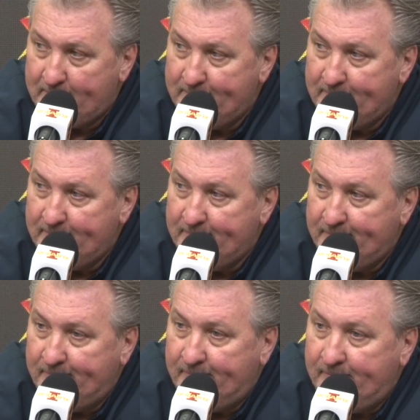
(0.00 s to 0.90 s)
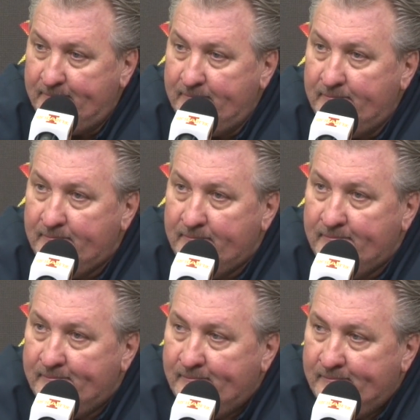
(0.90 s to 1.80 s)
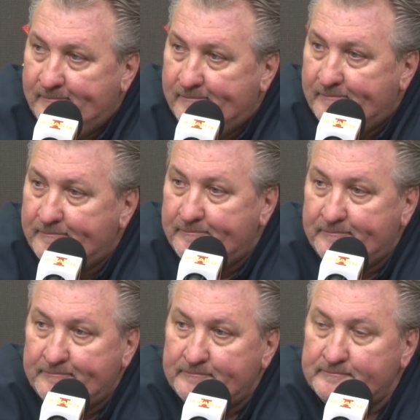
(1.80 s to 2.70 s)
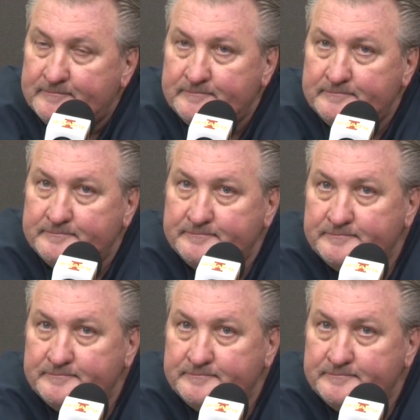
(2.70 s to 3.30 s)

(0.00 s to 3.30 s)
(silence)